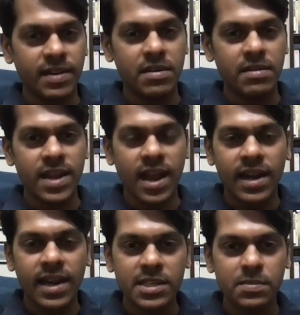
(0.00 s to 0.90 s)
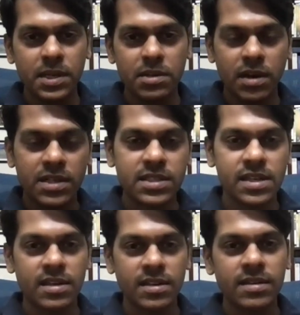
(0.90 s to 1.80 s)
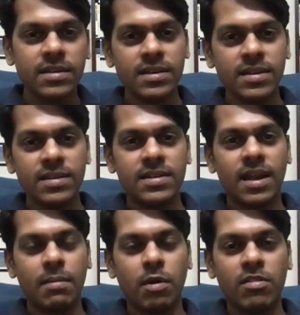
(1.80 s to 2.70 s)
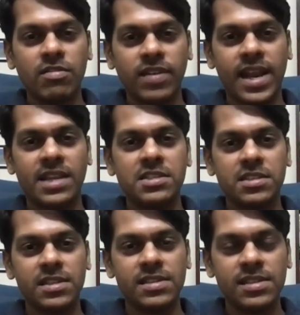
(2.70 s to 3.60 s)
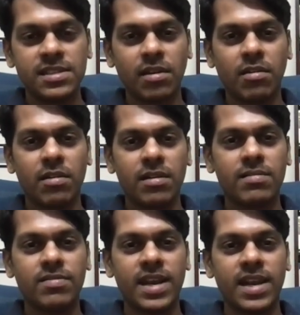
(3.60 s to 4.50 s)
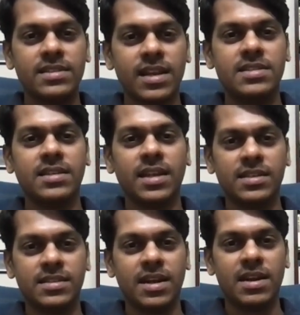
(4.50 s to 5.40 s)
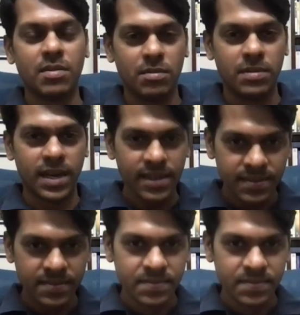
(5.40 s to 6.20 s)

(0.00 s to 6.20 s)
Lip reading: We hardly speak to our children about financials or financial education at home, right?